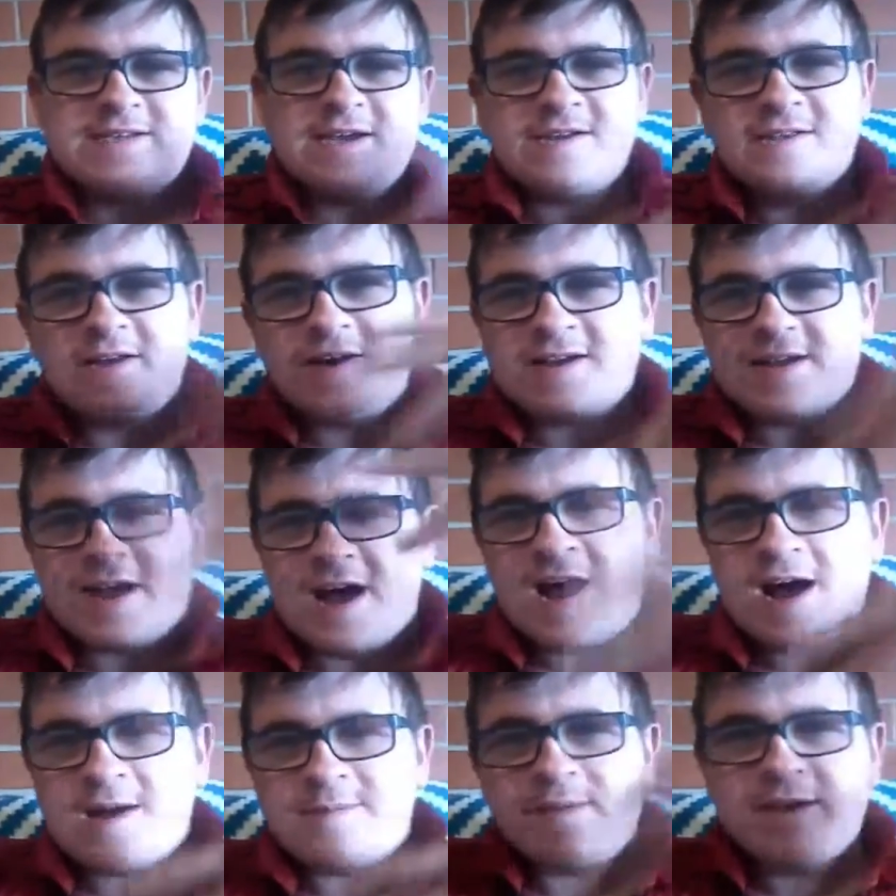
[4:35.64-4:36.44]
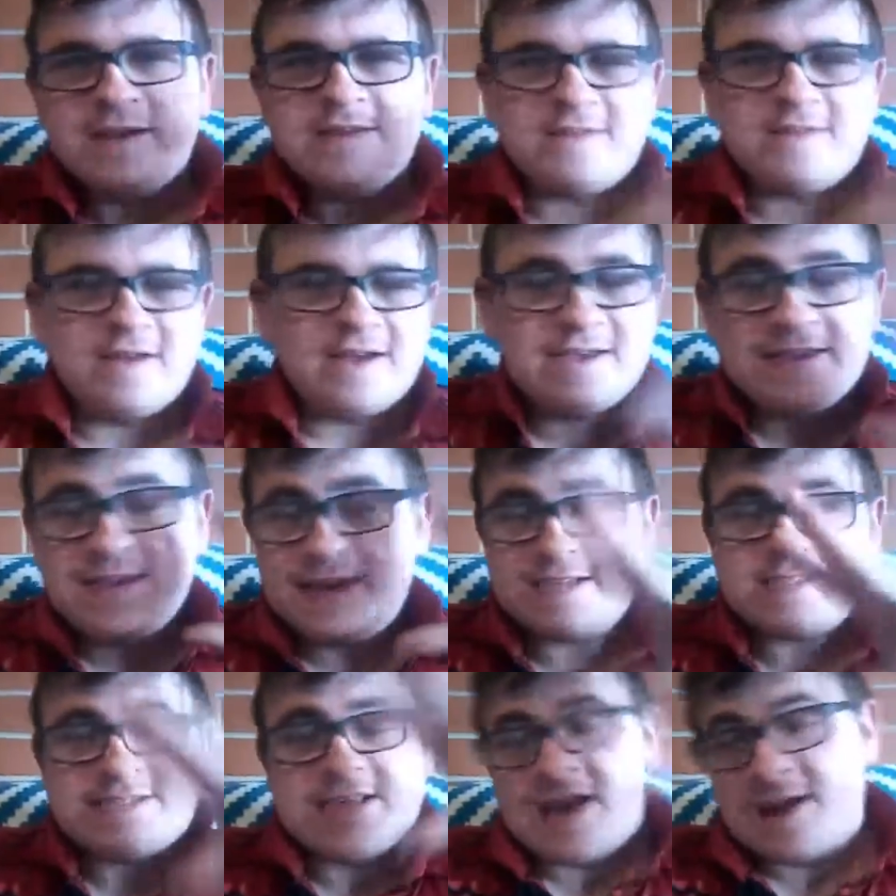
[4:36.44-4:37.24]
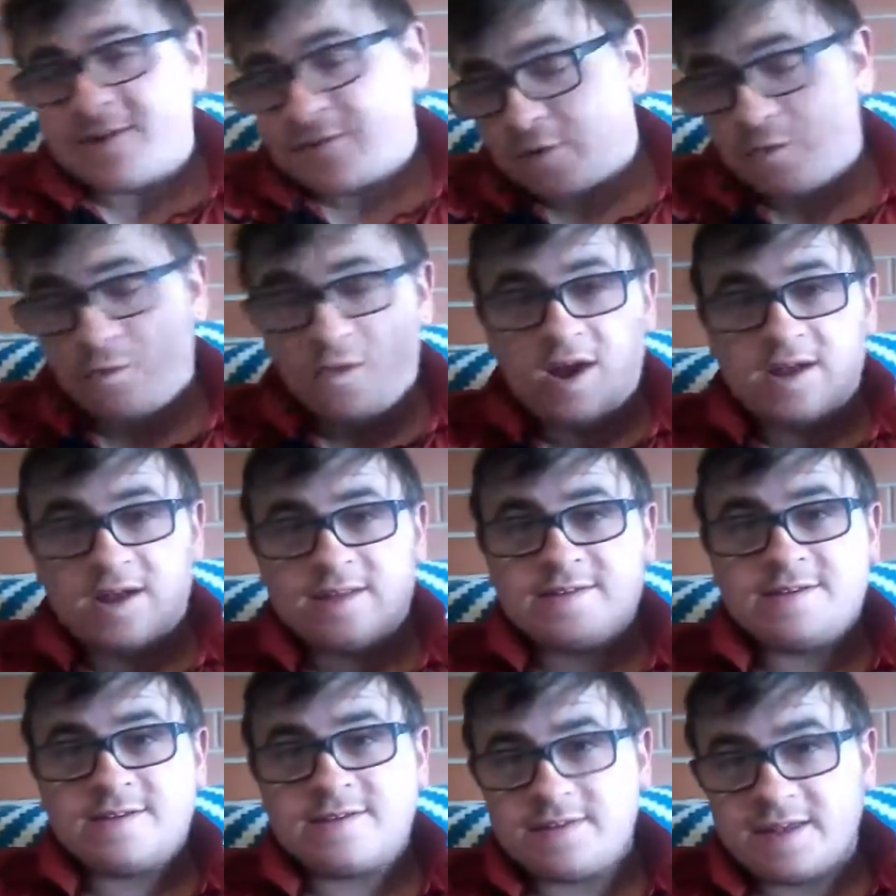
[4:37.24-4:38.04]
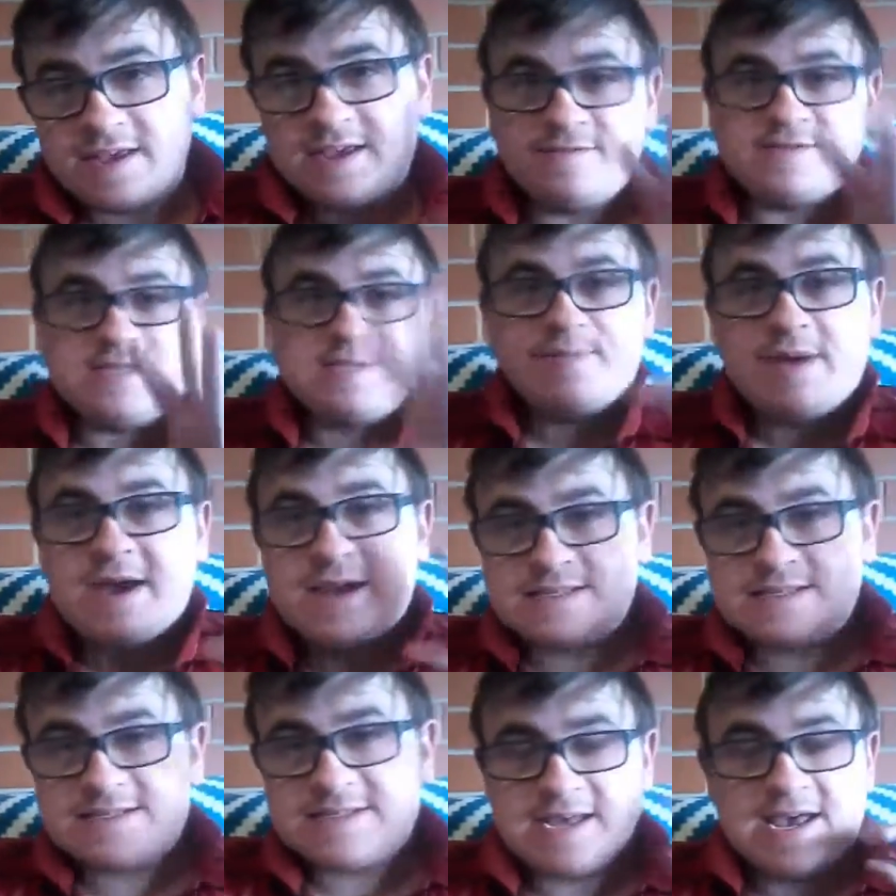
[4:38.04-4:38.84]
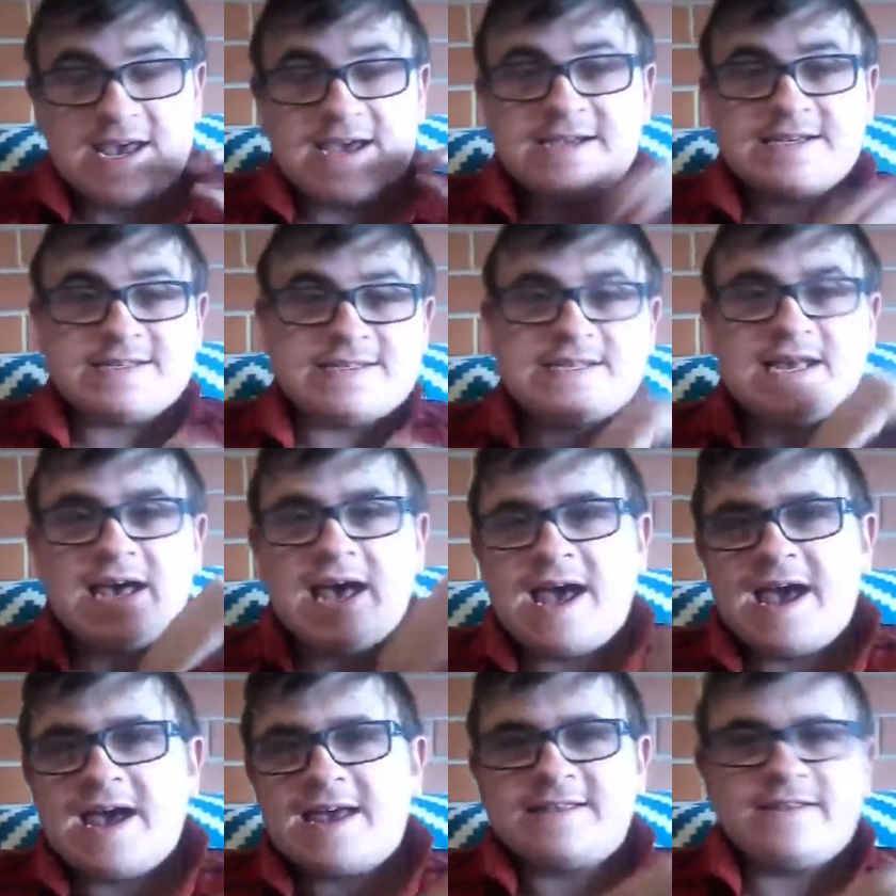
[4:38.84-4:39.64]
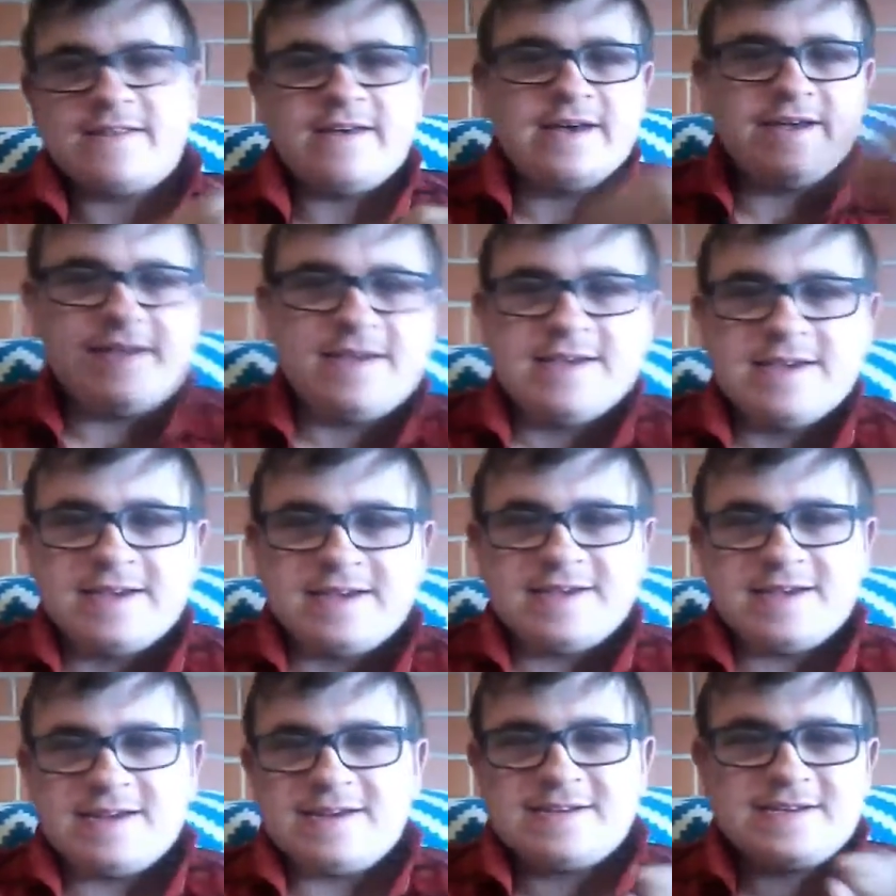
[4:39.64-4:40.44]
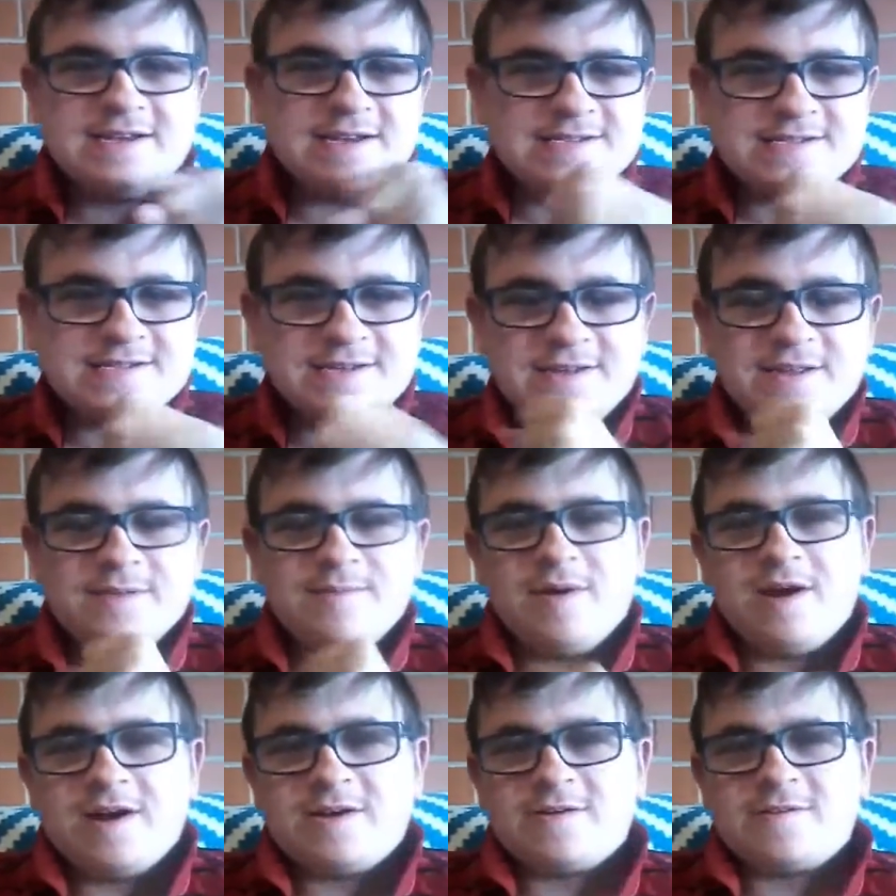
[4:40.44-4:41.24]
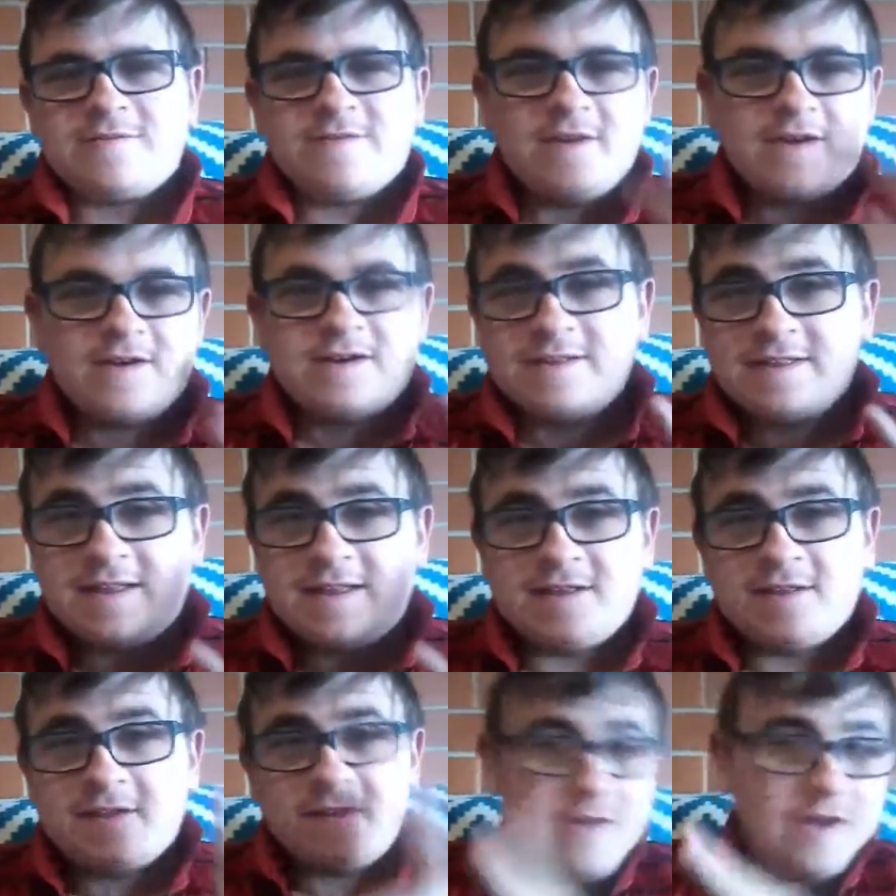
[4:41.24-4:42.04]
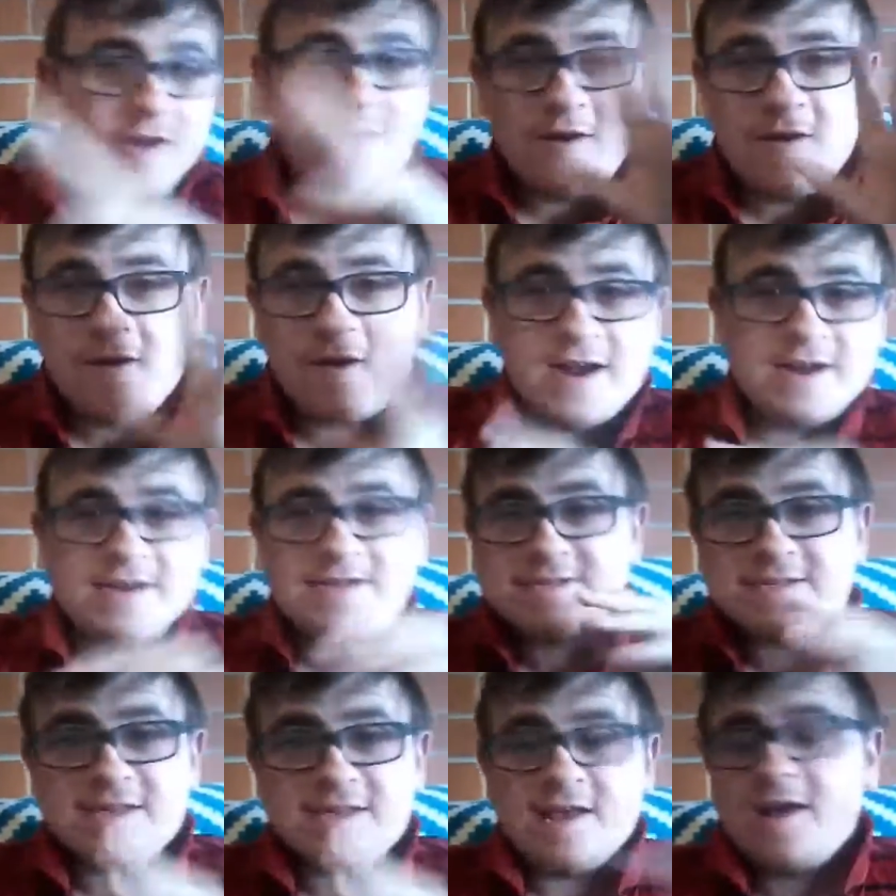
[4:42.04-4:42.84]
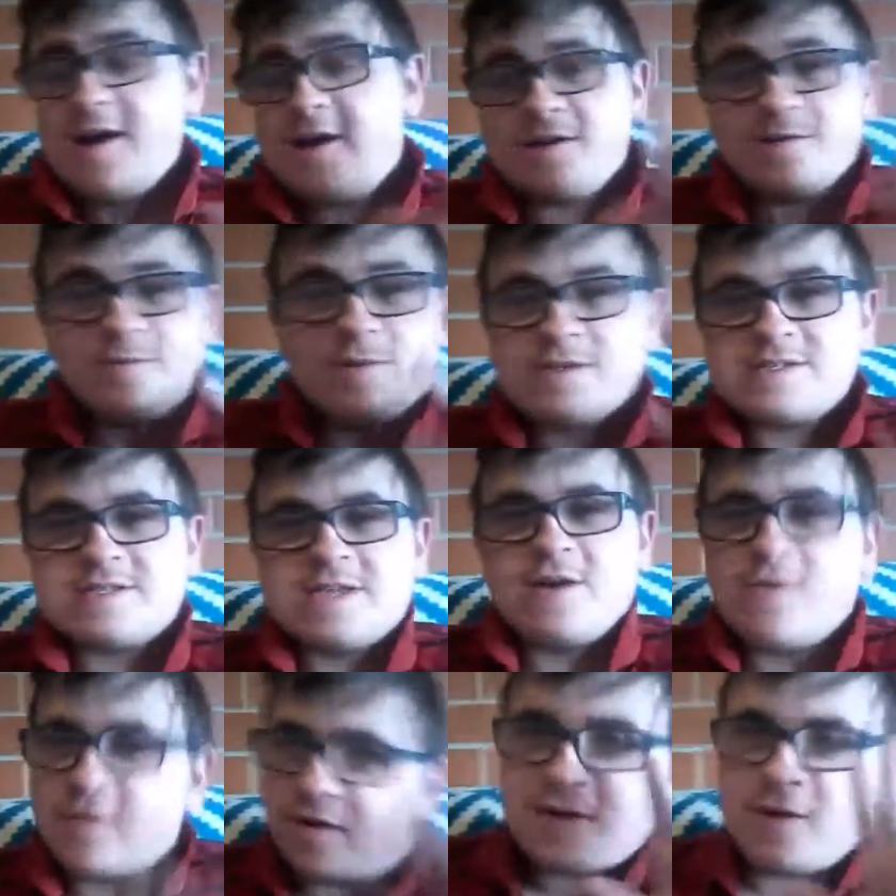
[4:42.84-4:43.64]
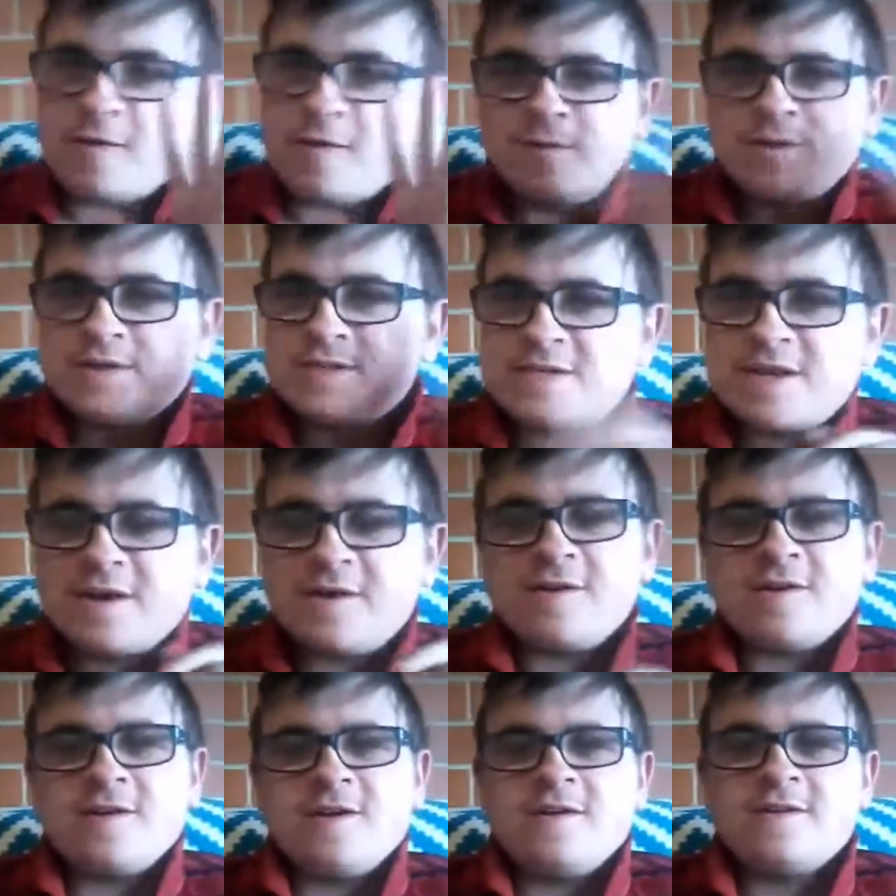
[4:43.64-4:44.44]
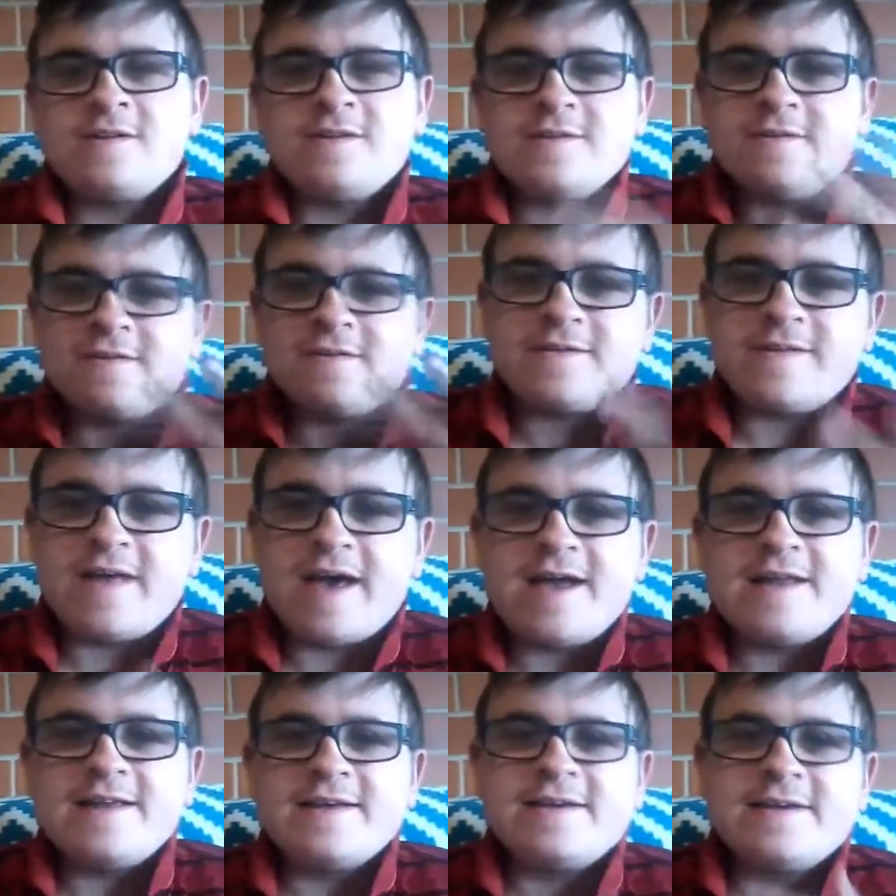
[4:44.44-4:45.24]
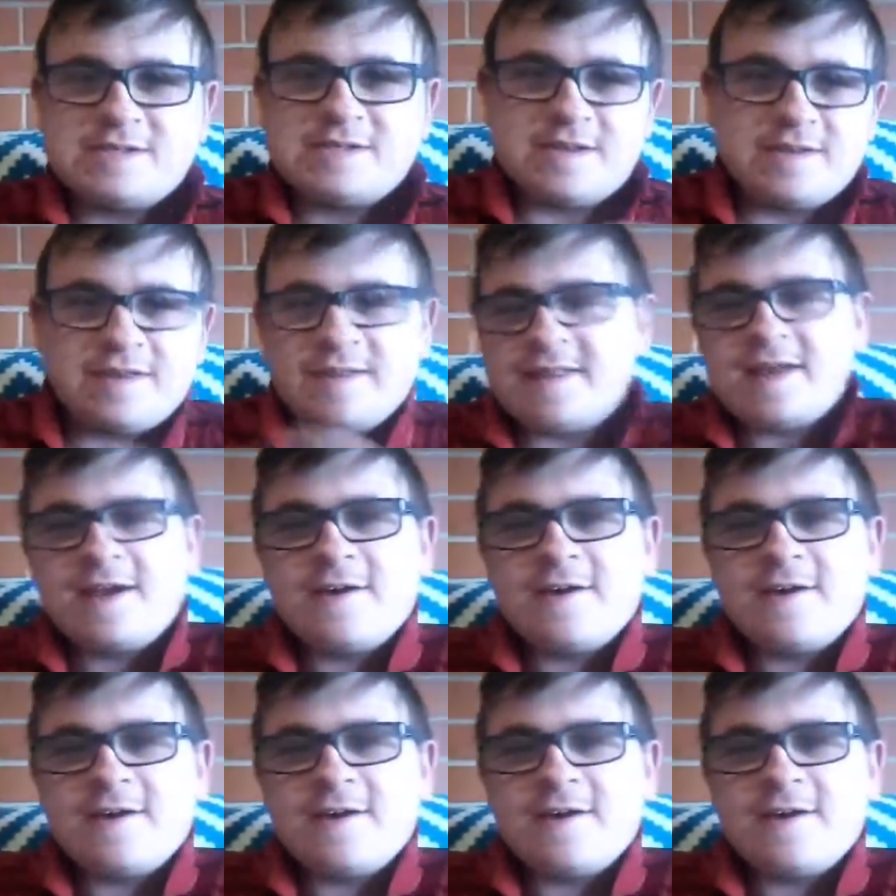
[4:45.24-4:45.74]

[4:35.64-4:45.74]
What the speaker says: So like Cartman, like he gets everyone to leave SpaceX at like, he gets on the microphone and then like Heidi's like, oh, what's going on and all that. So